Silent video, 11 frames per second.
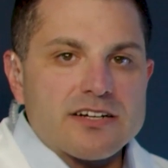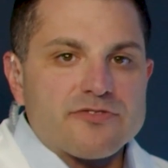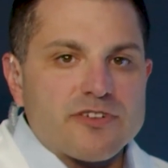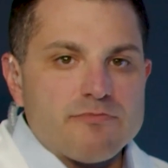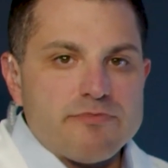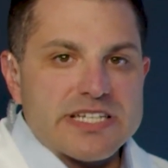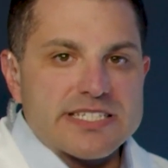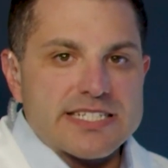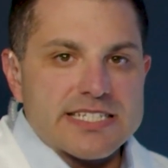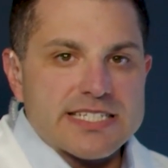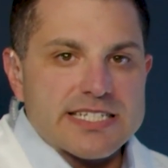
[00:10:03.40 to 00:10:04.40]
from
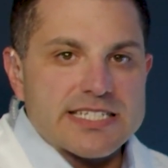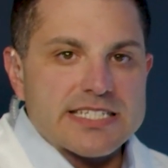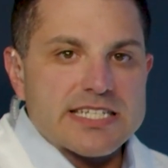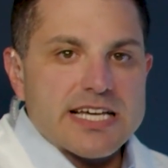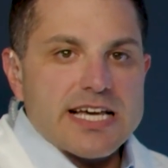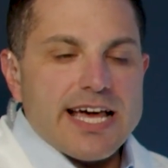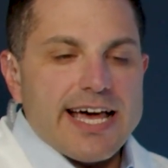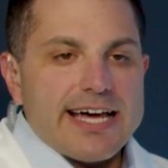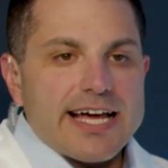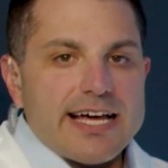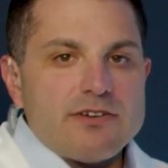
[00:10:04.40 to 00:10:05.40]
businesses
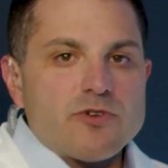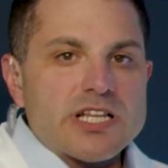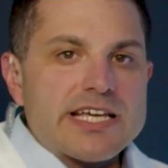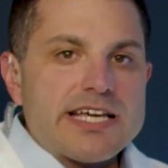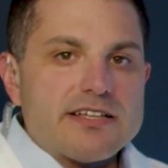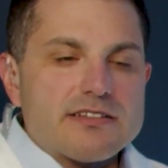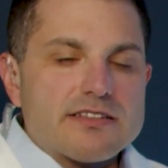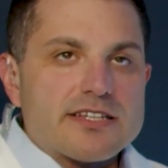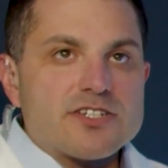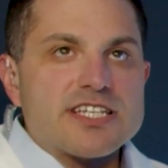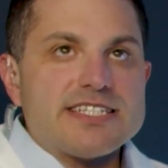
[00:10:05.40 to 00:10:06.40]
and really
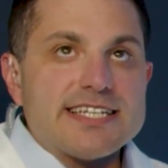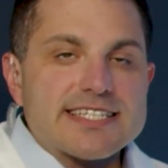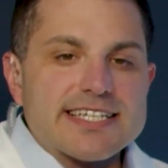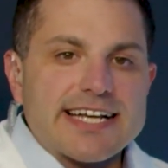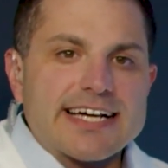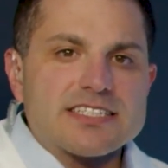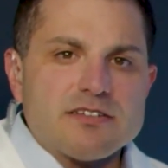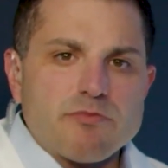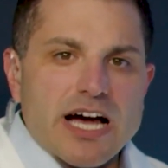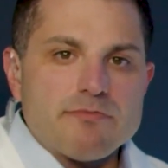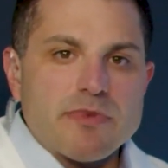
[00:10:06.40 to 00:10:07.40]
there's a disconnect
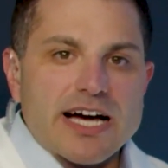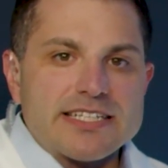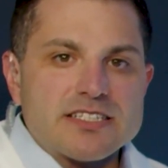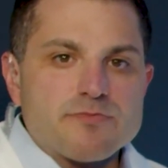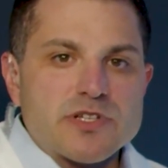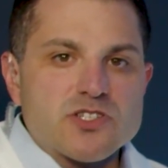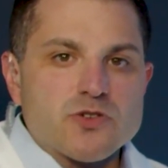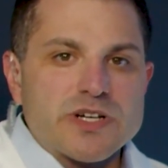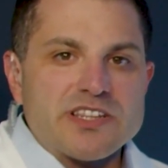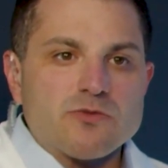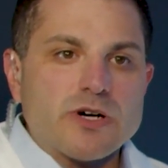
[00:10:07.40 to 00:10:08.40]
in my mind
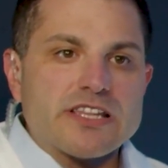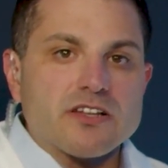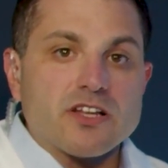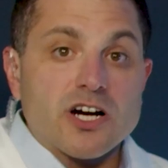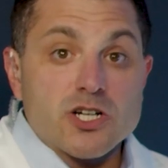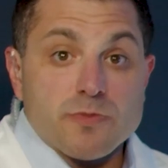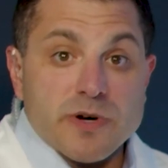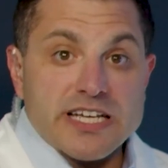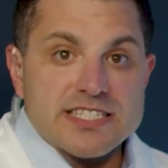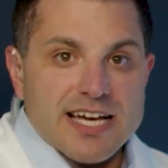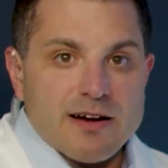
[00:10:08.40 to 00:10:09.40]
between the way the large
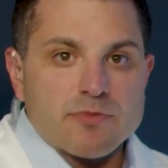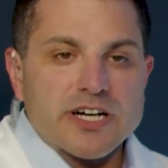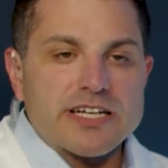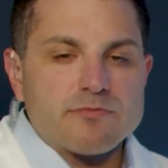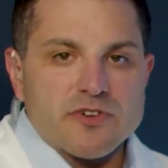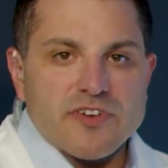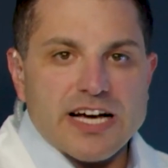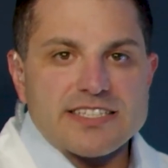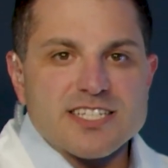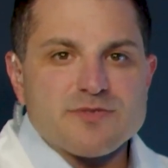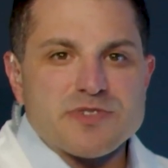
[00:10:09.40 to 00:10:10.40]
brands operate and
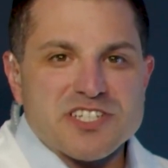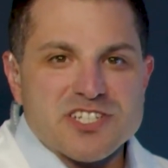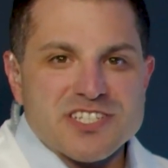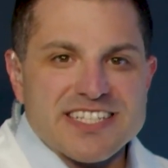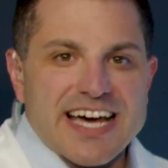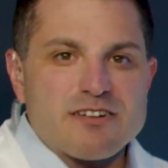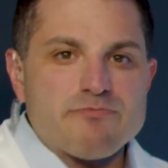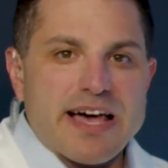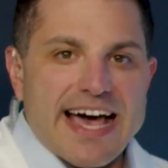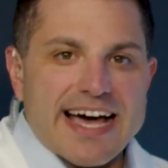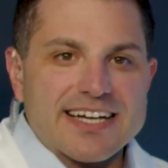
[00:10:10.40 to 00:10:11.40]
provide disposition data
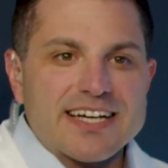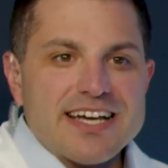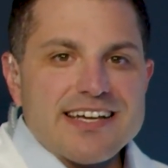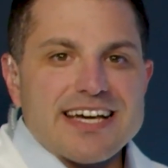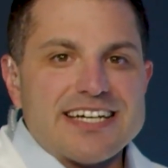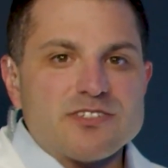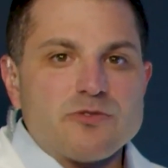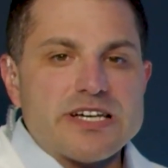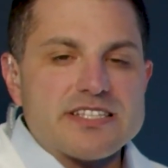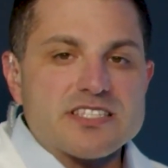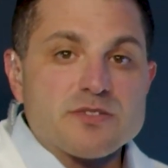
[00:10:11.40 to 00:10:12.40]
back and the
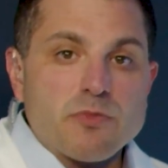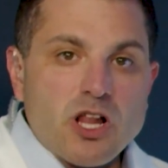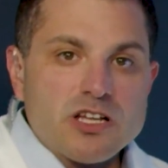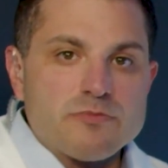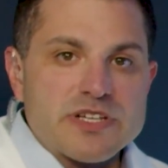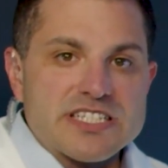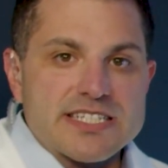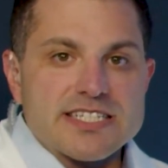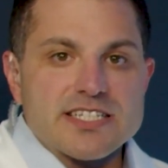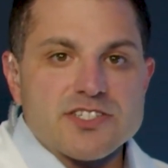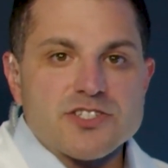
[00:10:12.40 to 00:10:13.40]
way that smaller
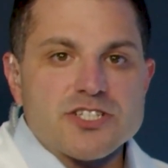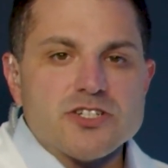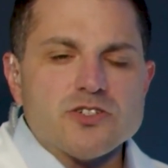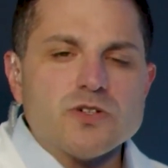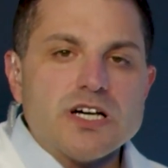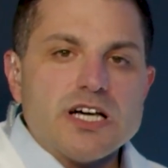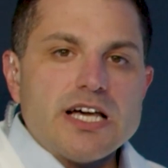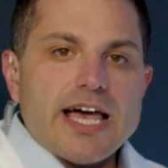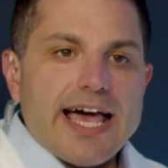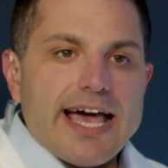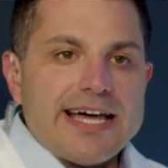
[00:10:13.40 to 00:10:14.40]
businesses do.
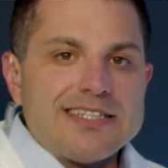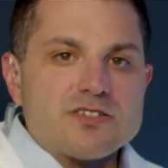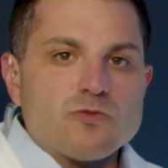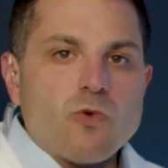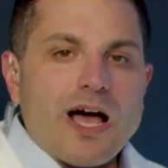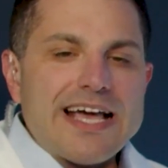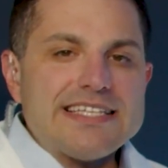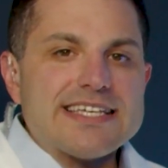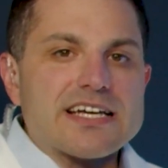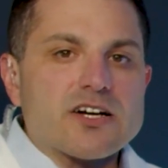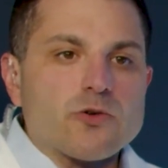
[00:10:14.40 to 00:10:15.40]
And why
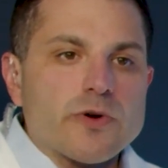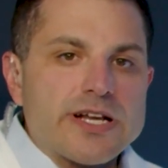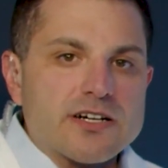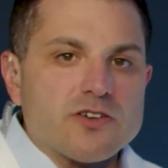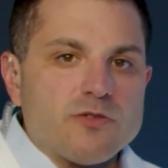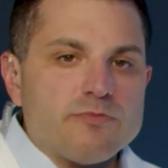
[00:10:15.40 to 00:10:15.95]
is it critical?